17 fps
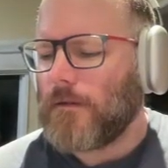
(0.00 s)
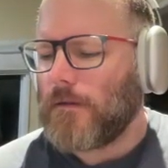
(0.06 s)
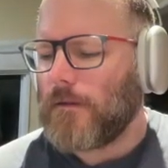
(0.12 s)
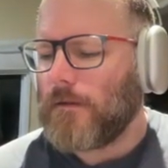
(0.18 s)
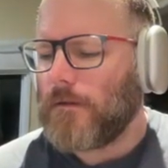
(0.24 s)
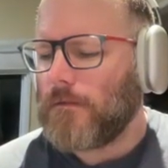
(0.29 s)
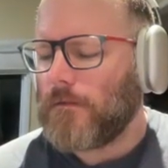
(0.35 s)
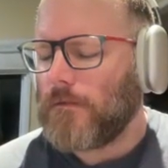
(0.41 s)

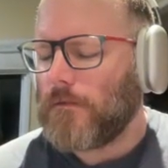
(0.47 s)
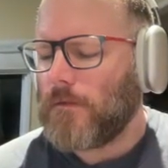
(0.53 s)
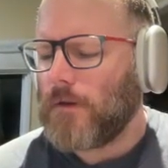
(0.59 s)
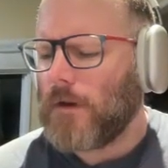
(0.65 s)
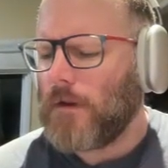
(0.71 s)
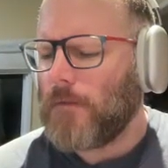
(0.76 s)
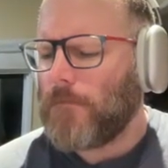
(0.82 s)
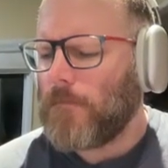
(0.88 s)
Well,
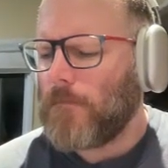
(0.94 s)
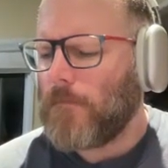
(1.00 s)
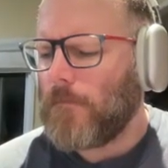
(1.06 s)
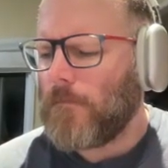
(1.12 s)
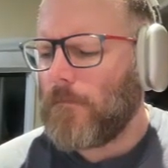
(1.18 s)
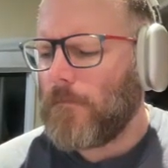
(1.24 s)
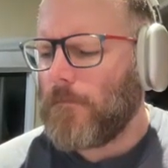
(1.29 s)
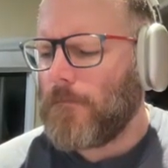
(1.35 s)
I'm
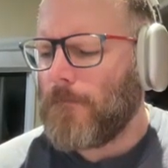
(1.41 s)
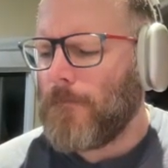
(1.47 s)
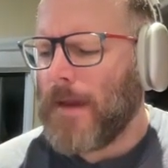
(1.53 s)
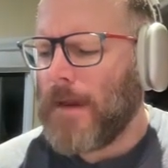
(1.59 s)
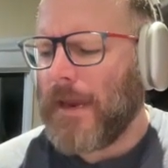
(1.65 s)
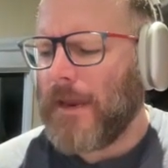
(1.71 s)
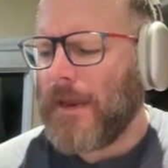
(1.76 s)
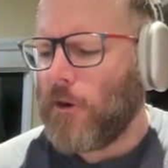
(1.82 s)

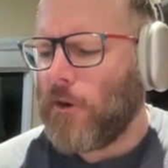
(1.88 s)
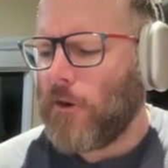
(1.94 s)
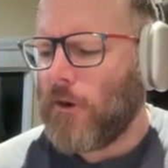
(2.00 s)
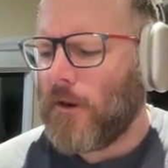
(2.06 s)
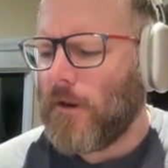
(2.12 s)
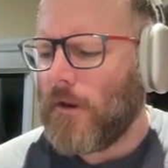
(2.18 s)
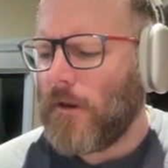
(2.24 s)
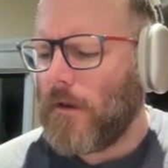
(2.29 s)

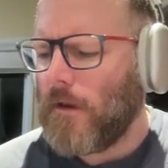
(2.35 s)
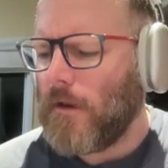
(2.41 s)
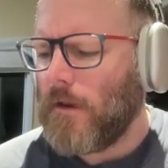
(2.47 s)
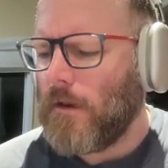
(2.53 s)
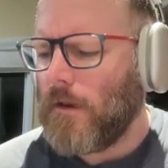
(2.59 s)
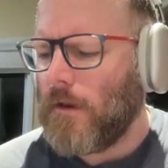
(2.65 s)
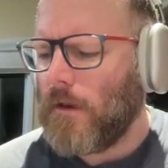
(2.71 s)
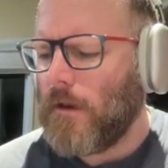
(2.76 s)

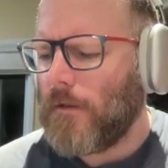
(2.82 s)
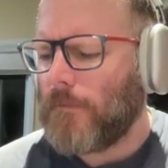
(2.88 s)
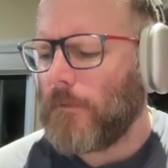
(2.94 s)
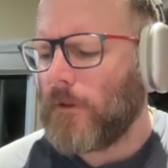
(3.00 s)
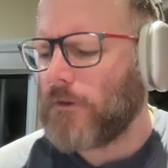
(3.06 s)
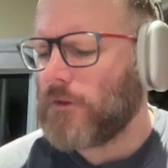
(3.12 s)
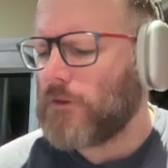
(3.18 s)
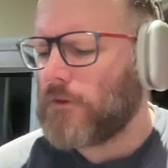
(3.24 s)

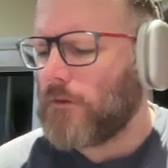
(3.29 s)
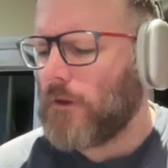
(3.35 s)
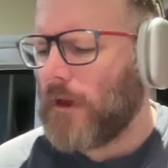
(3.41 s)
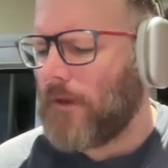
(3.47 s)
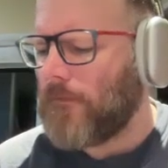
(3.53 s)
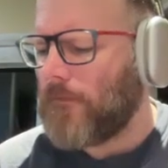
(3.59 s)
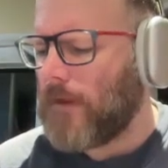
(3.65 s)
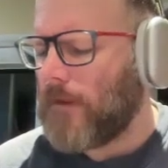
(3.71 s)
not
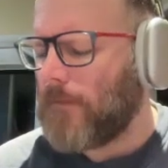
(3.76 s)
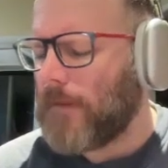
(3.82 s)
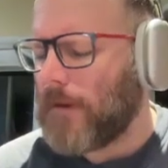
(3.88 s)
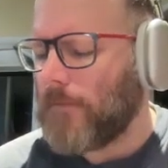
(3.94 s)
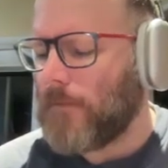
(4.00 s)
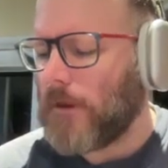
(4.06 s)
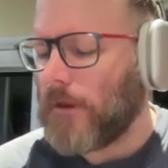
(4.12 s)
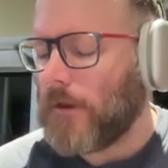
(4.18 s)
sure how far
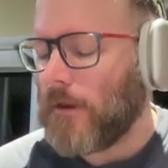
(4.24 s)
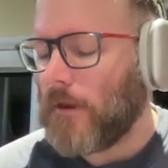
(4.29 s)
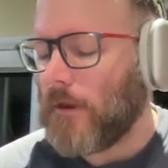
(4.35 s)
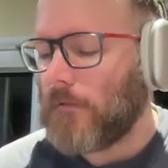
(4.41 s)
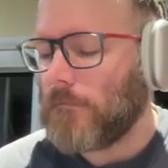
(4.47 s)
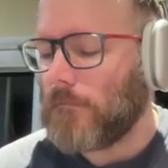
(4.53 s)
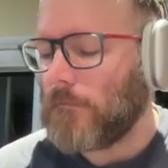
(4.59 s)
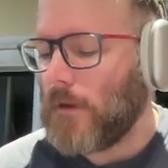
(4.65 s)
back mine go
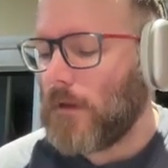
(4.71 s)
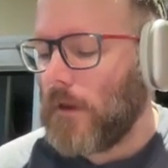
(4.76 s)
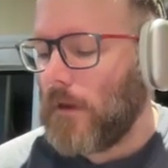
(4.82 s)
out,